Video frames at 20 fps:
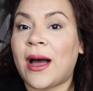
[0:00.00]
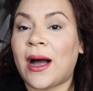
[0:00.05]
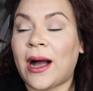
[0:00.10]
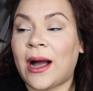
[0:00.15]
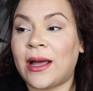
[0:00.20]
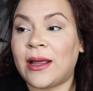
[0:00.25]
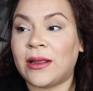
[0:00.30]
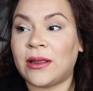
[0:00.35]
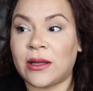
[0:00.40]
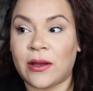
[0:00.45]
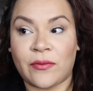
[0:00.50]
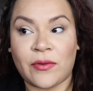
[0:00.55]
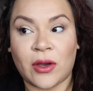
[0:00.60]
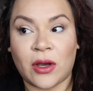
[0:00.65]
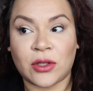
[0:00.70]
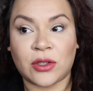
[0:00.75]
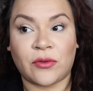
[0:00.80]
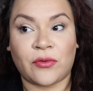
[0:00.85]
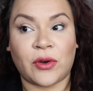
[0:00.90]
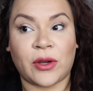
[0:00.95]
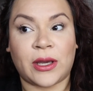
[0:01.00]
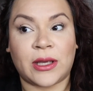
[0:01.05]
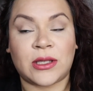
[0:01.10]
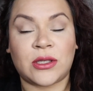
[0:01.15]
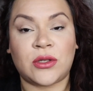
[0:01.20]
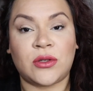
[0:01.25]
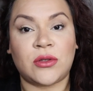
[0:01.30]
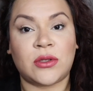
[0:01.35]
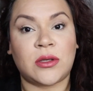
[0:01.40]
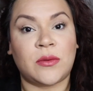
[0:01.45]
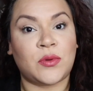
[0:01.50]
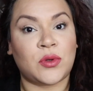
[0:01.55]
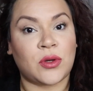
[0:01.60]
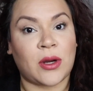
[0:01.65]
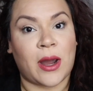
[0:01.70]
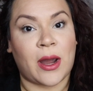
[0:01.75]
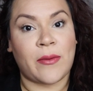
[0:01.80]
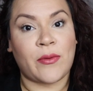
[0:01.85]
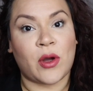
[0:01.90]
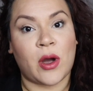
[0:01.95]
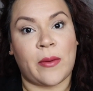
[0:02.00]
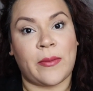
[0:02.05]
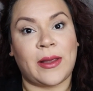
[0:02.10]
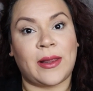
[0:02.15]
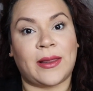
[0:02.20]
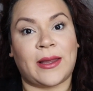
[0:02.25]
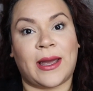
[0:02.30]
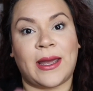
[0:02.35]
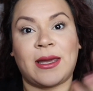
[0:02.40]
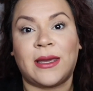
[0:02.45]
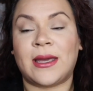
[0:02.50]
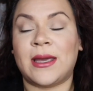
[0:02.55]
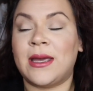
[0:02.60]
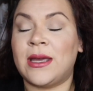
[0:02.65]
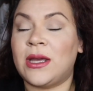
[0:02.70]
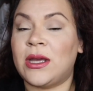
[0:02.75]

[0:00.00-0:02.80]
I love y'all. Don't forget to subscribe, comment, like,